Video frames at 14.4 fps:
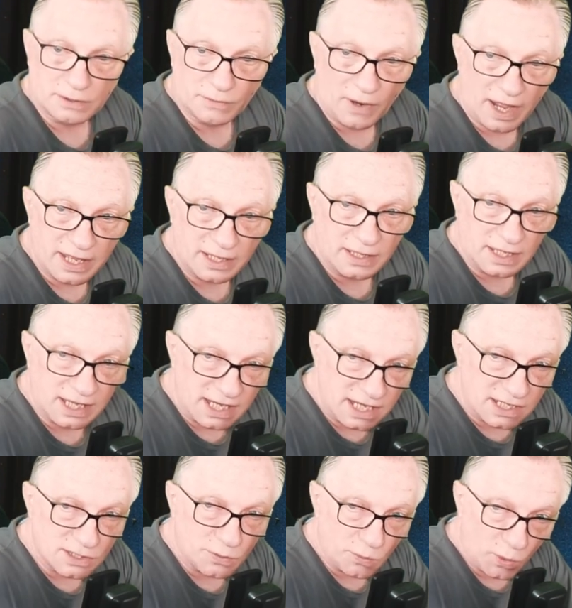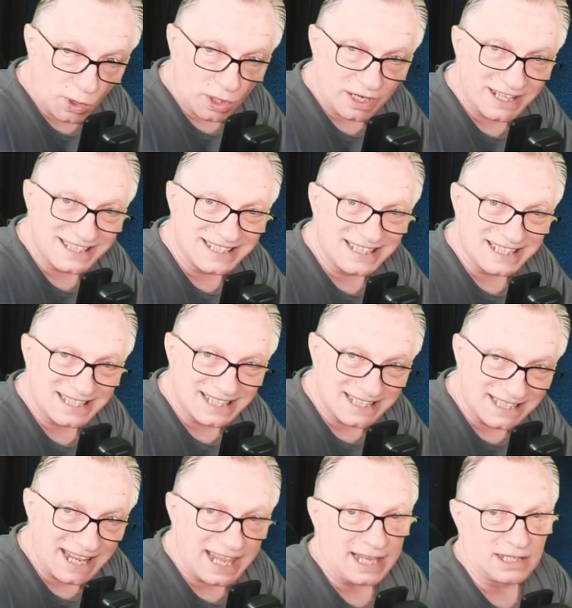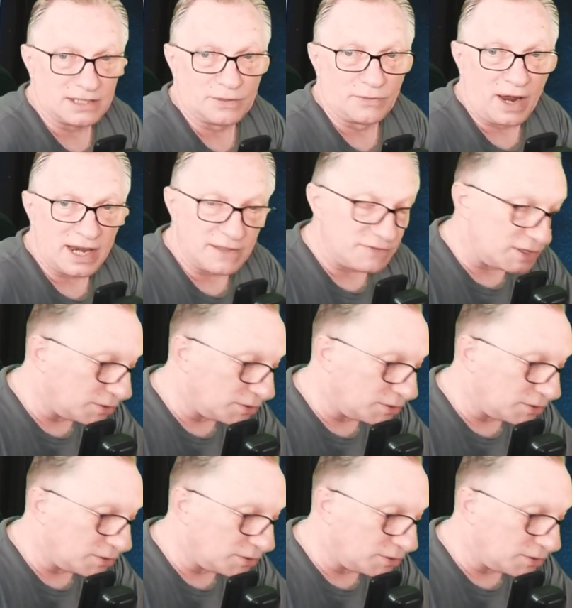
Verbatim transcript: right? Each word is distinct, right? If you